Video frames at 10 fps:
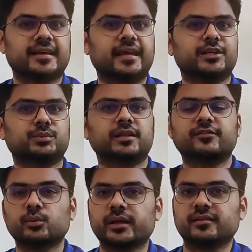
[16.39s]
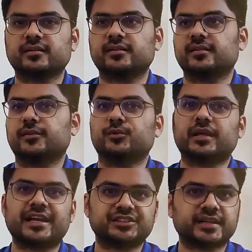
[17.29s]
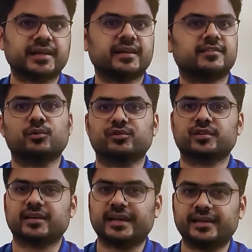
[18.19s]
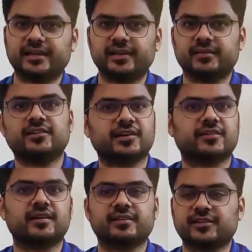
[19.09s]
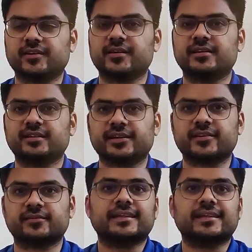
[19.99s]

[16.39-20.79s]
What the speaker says: engage with influencers, use hashtags, post daily, etc., etc., etc.